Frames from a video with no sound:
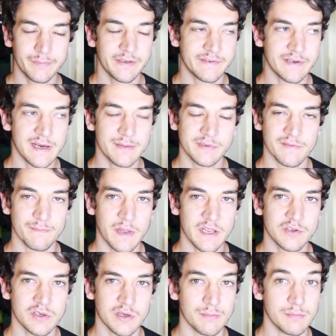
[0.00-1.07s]
couple of times I've
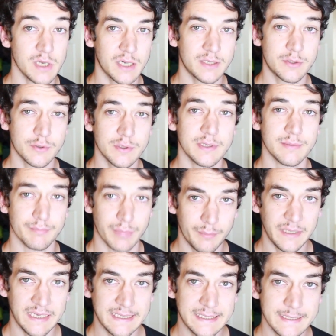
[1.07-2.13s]
mentioned I'm not good in
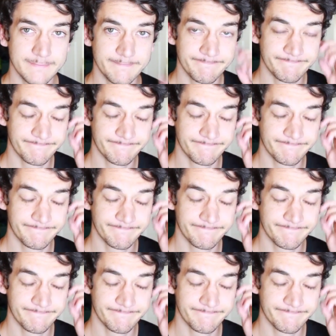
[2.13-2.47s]
public.